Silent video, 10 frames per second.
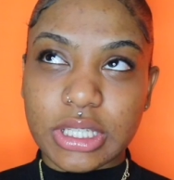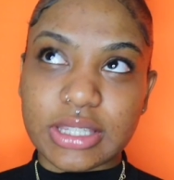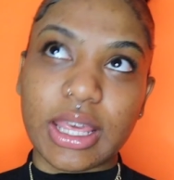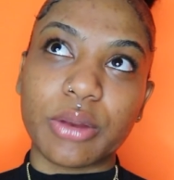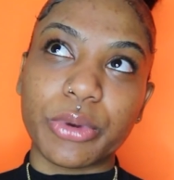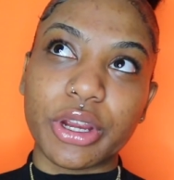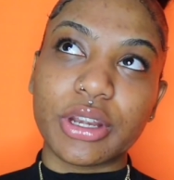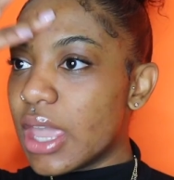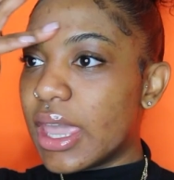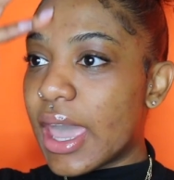Is that a
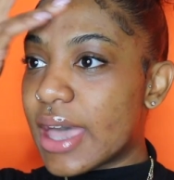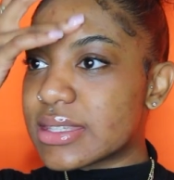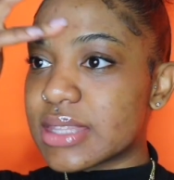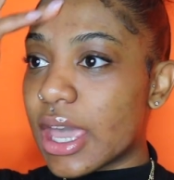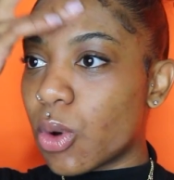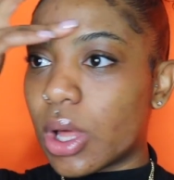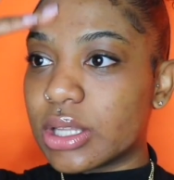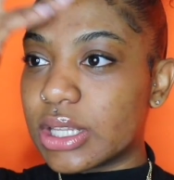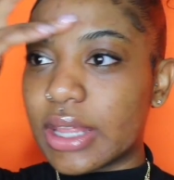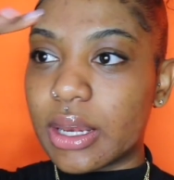word? It has that
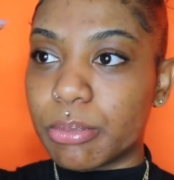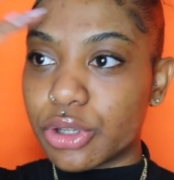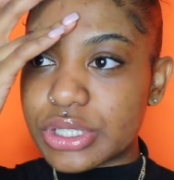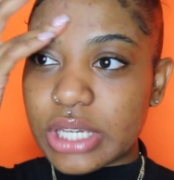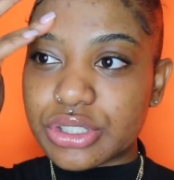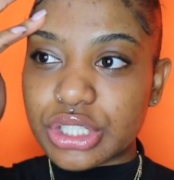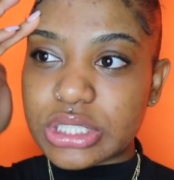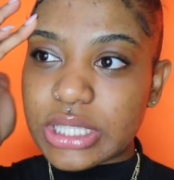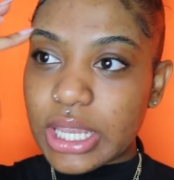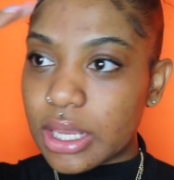quality that it blurs out your
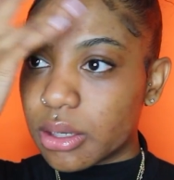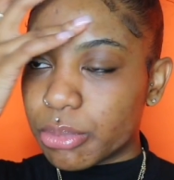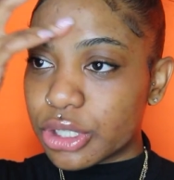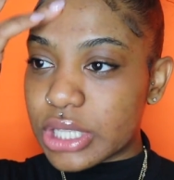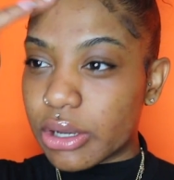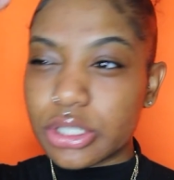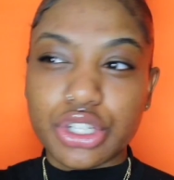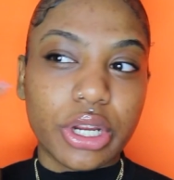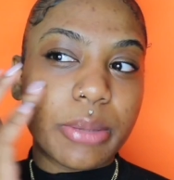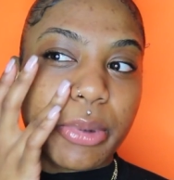skin, it blurs out
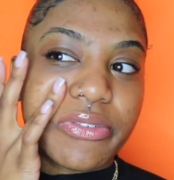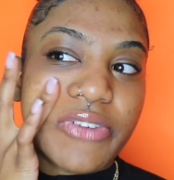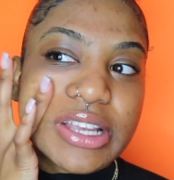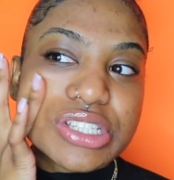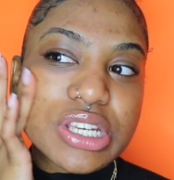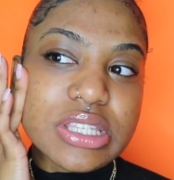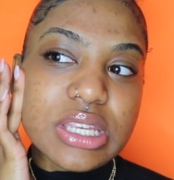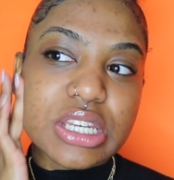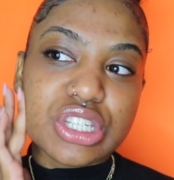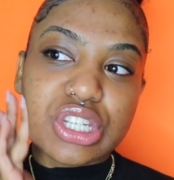your imperfections, and it